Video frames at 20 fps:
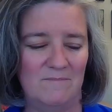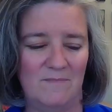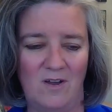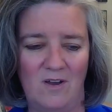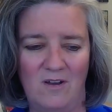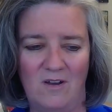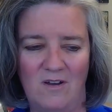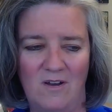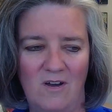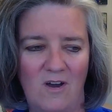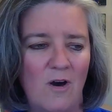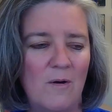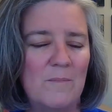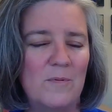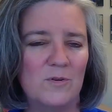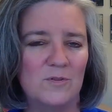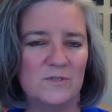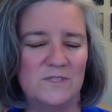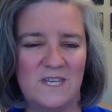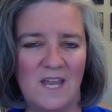
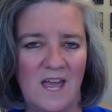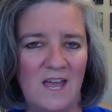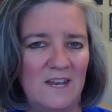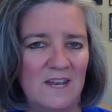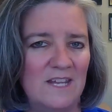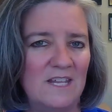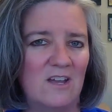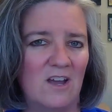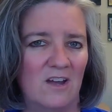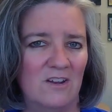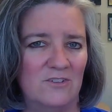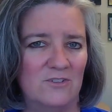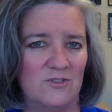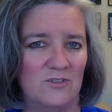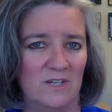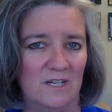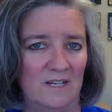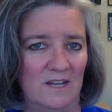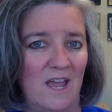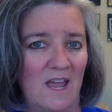almost any
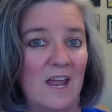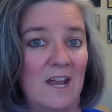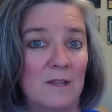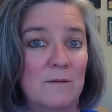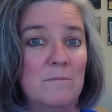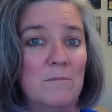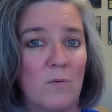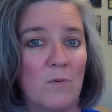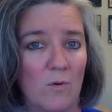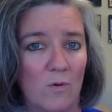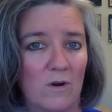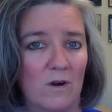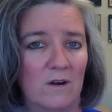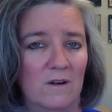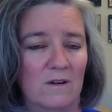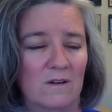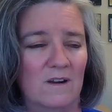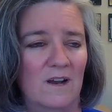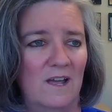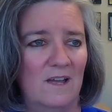country
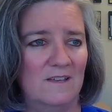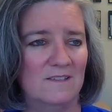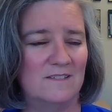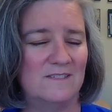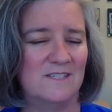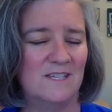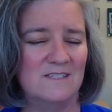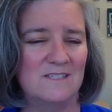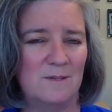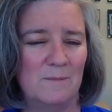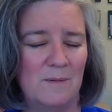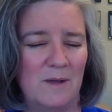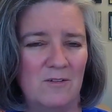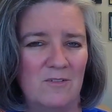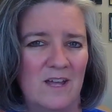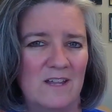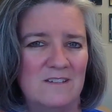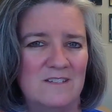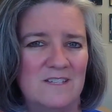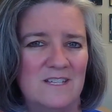anymore. Since about
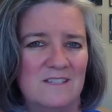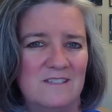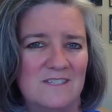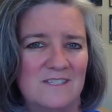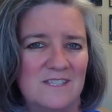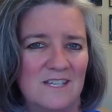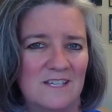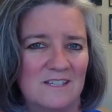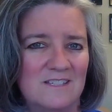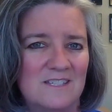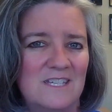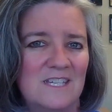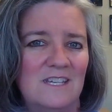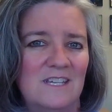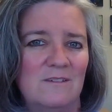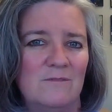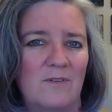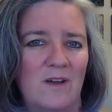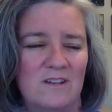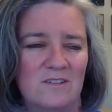
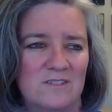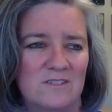1960, vital